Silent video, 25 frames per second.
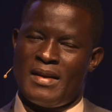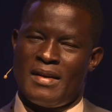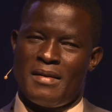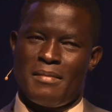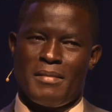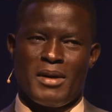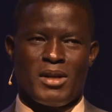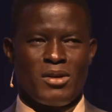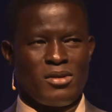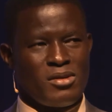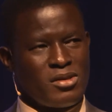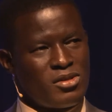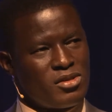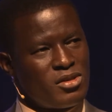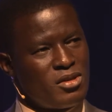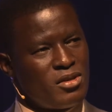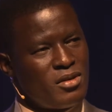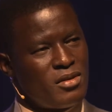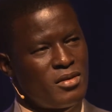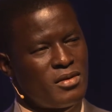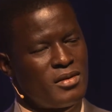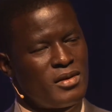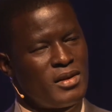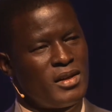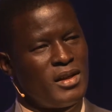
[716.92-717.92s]
But
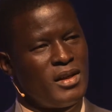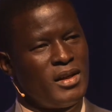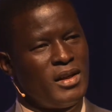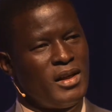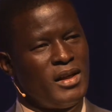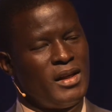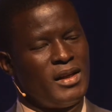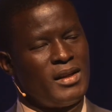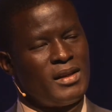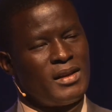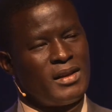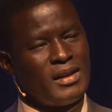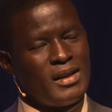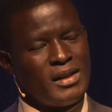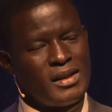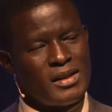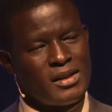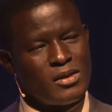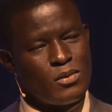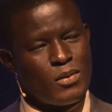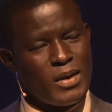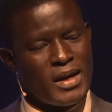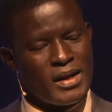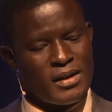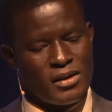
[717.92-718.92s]
also, this
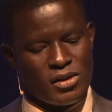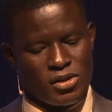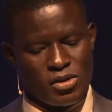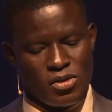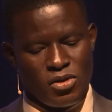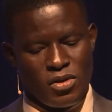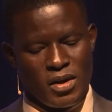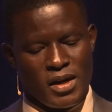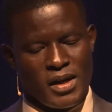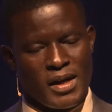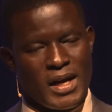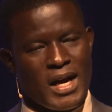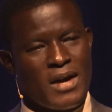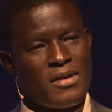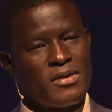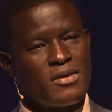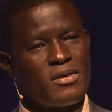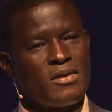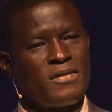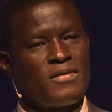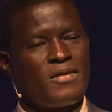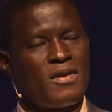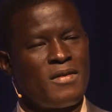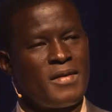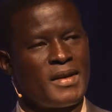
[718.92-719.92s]
is one story out
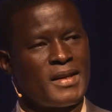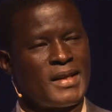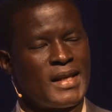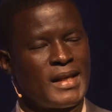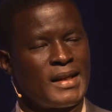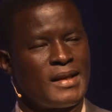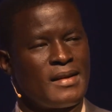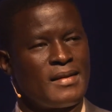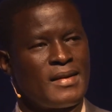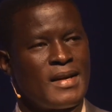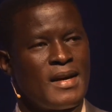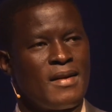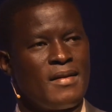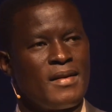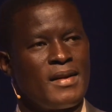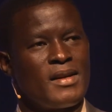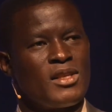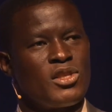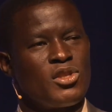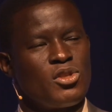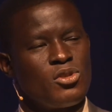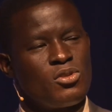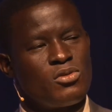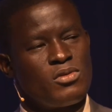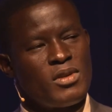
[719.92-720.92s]
of over
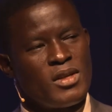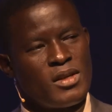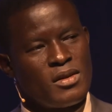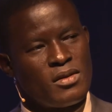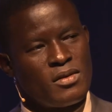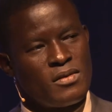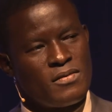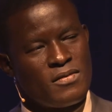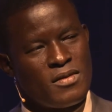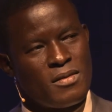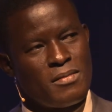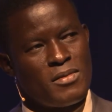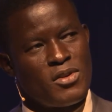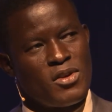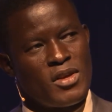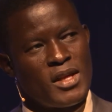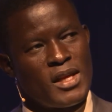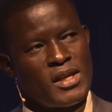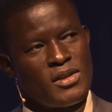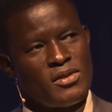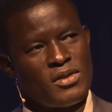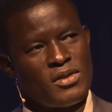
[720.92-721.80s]
30,000 children from northern